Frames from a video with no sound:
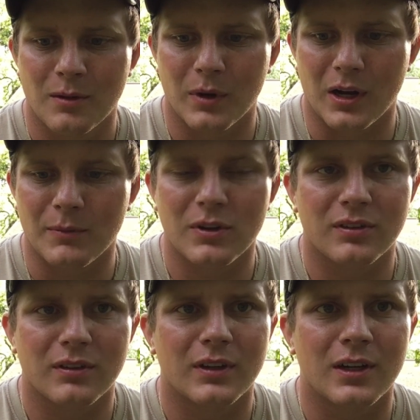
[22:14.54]
but I'm
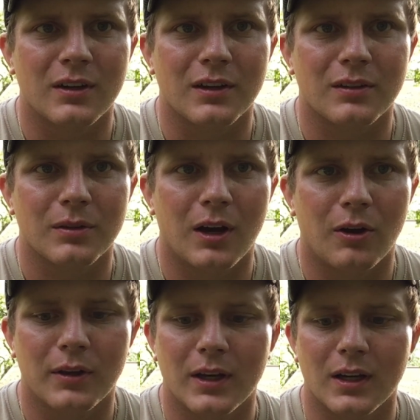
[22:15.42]
just curious
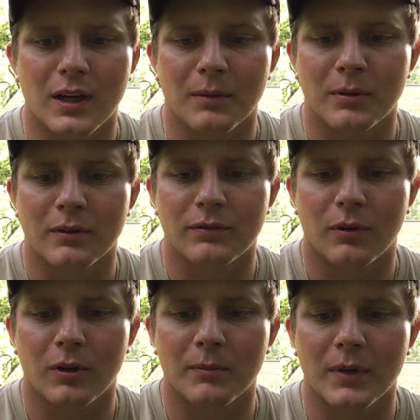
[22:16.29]
how they
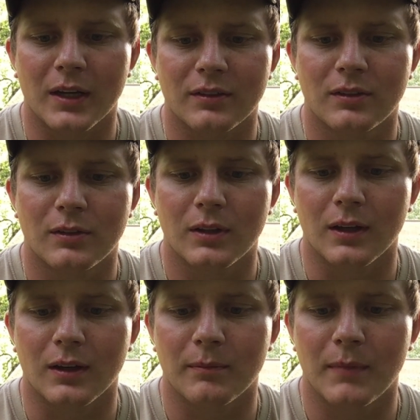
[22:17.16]
perform next to
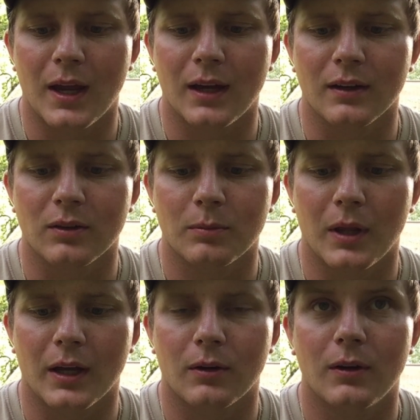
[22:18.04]
the Magnus
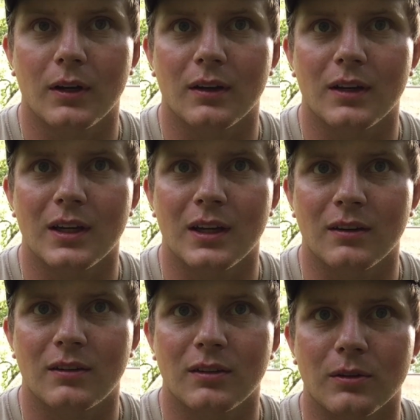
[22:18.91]
Black Hornet
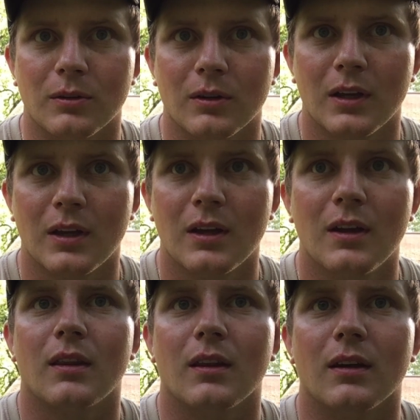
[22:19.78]
into
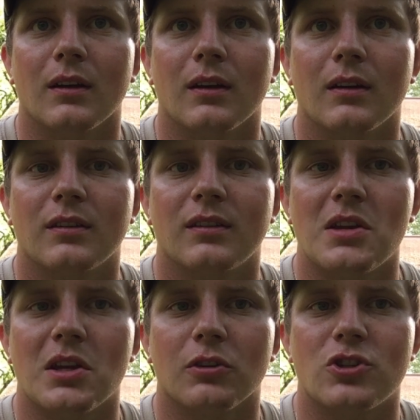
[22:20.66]
the
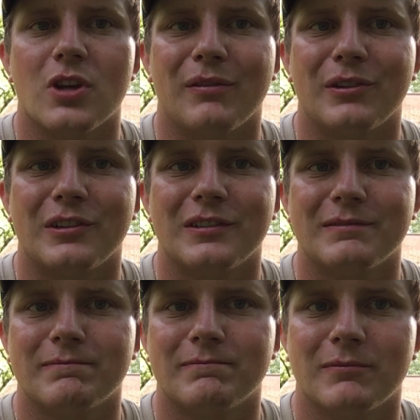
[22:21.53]
steel shovel.
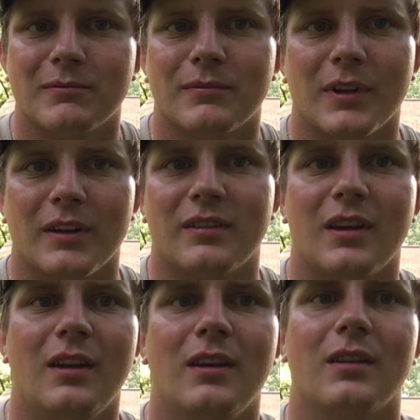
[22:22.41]
Let's
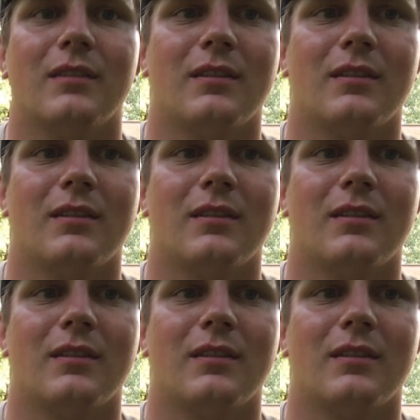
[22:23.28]
send it.